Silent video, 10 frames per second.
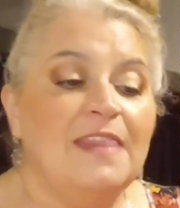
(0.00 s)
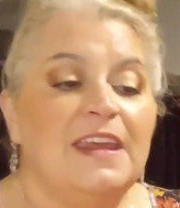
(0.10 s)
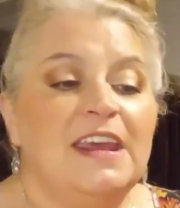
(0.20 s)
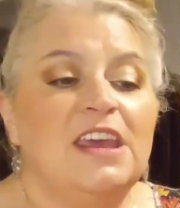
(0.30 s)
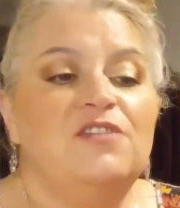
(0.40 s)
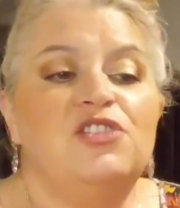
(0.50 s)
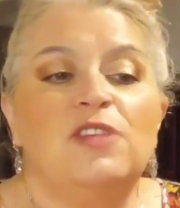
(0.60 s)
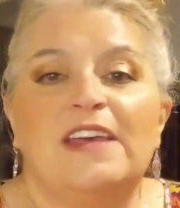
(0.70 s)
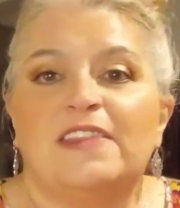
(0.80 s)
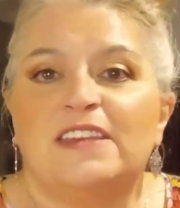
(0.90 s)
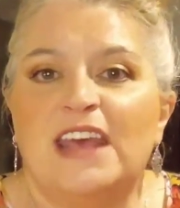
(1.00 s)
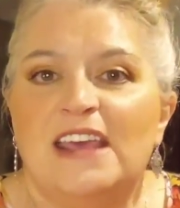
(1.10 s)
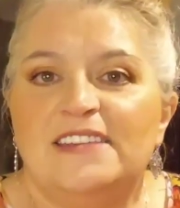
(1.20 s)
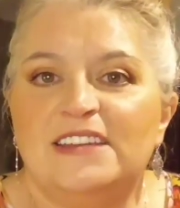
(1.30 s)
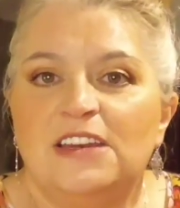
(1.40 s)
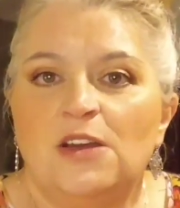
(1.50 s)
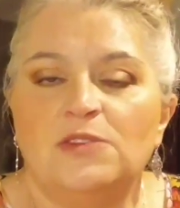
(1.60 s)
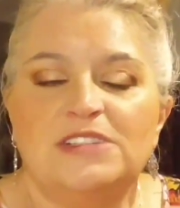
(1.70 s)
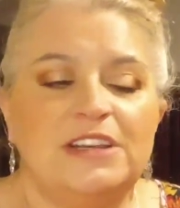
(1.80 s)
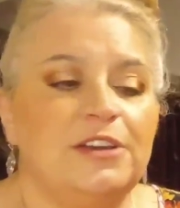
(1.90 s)
And then it gives you like the tasting
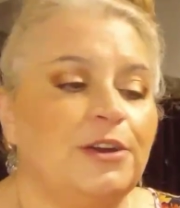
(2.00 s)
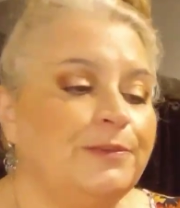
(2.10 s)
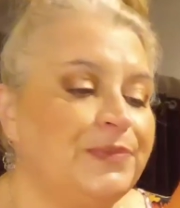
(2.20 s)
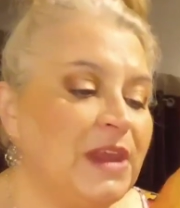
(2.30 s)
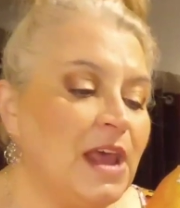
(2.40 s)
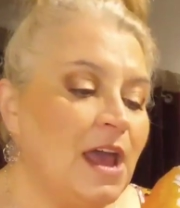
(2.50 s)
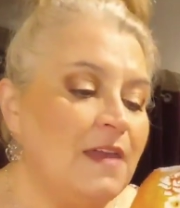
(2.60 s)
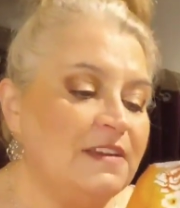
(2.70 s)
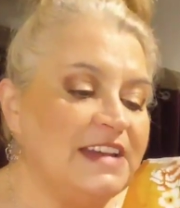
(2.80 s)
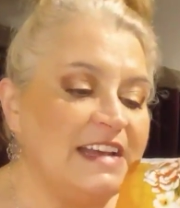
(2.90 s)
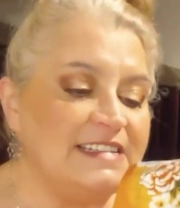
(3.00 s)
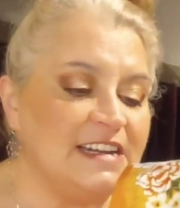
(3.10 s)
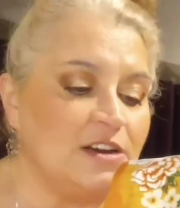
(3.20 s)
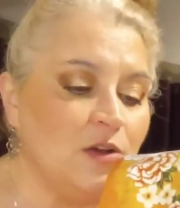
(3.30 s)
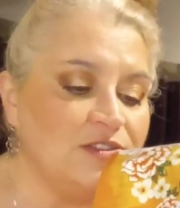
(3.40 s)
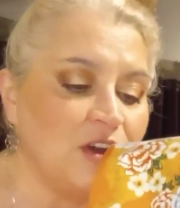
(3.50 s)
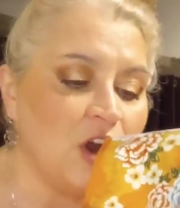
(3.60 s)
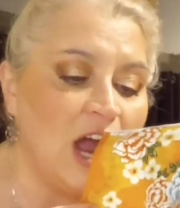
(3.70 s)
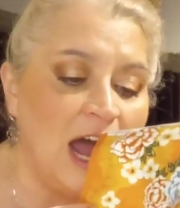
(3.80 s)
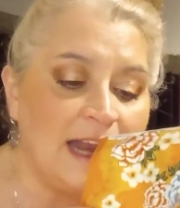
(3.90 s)
notes here. And the tasting notes
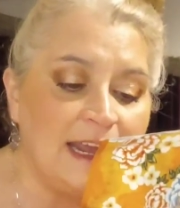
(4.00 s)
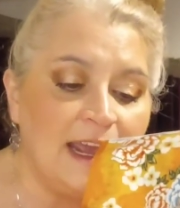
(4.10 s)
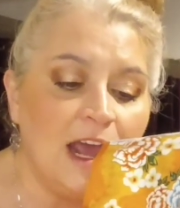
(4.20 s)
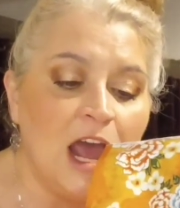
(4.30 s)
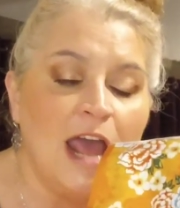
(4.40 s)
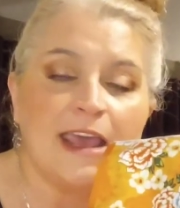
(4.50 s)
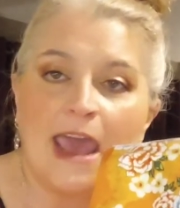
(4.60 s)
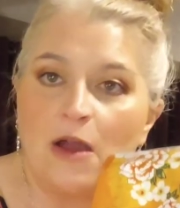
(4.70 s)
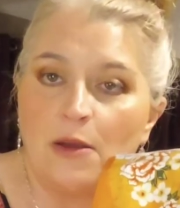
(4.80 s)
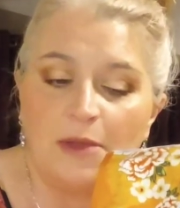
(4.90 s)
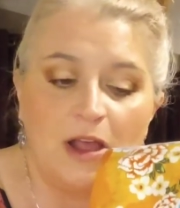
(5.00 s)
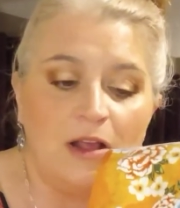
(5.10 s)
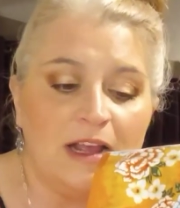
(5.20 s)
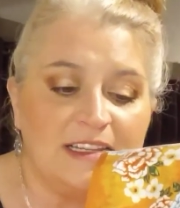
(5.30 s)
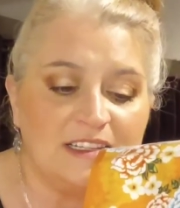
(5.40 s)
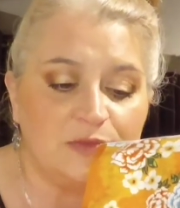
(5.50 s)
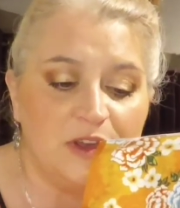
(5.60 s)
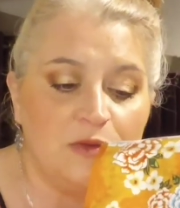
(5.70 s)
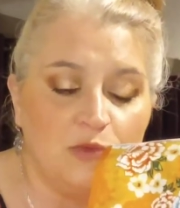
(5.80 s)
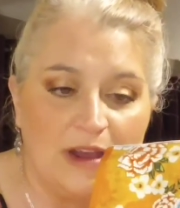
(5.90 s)
are honey, caramel, and
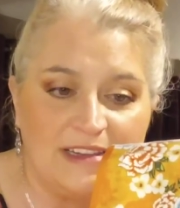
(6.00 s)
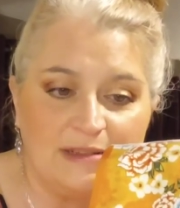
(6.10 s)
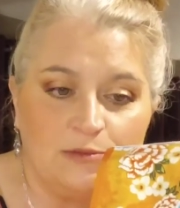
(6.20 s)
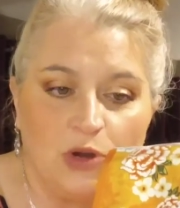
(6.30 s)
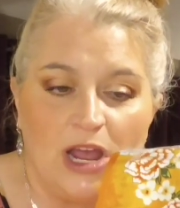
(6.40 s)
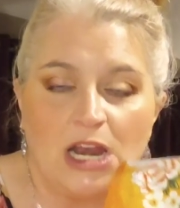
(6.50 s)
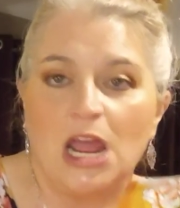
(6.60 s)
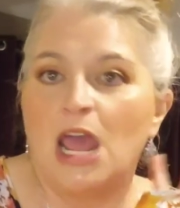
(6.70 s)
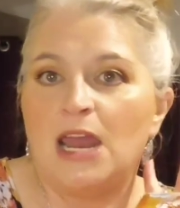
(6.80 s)
sweet raisin bread.